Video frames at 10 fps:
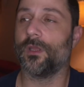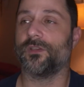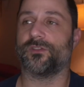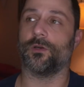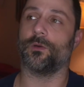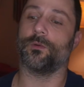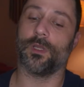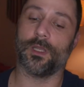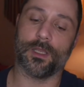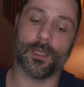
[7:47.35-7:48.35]
So
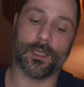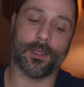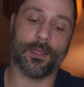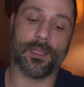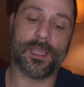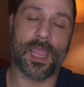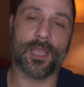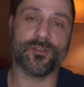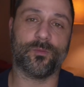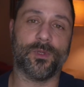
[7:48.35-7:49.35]
it
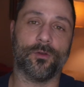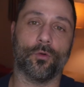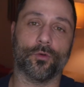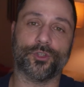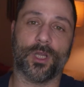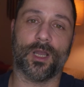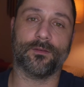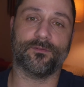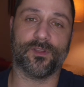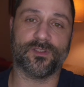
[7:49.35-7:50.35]
can't just be a cool
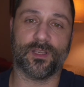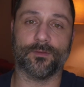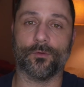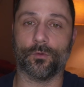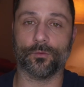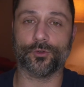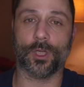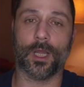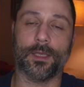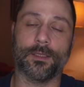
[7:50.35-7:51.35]
shot for the sake of a cool
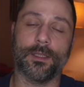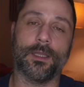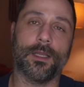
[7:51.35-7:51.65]
shot.